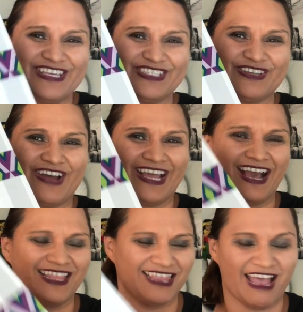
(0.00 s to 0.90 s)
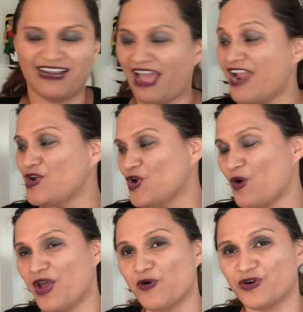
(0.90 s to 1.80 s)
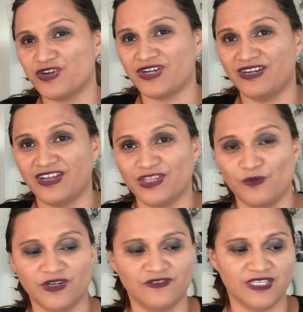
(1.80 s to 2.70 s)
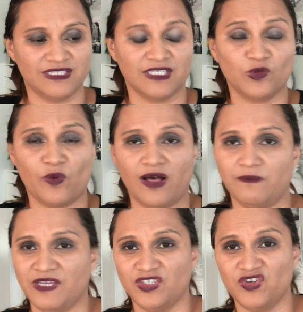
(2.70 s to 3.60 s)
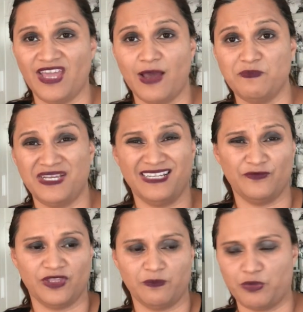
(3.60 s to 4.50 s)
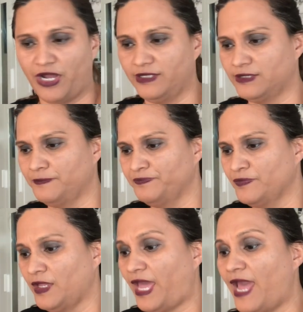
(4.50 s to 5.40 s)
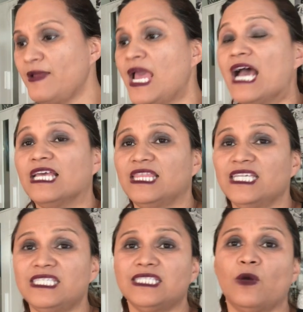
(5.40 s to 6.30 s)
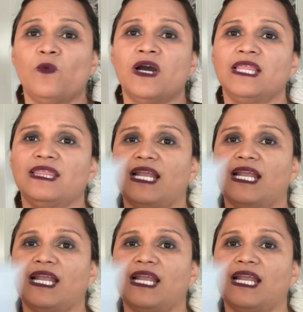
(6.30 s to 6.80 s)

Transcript: So I got that. I know I ordered another one of this as well, because you can't beat it for the price. Okay, this is the one